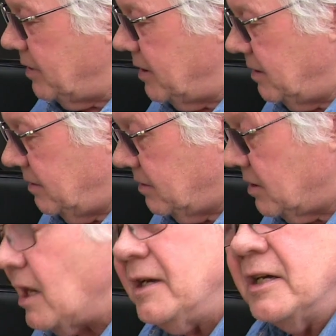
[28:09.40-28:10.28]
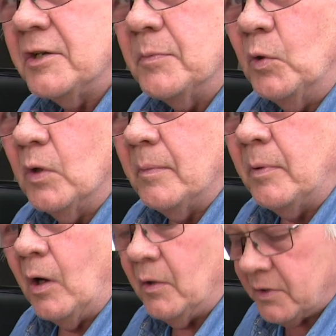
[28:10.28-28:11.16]
in a slightly smaller
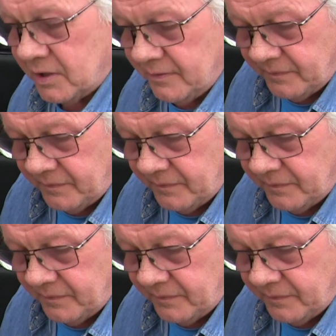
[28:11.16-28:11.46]
pot,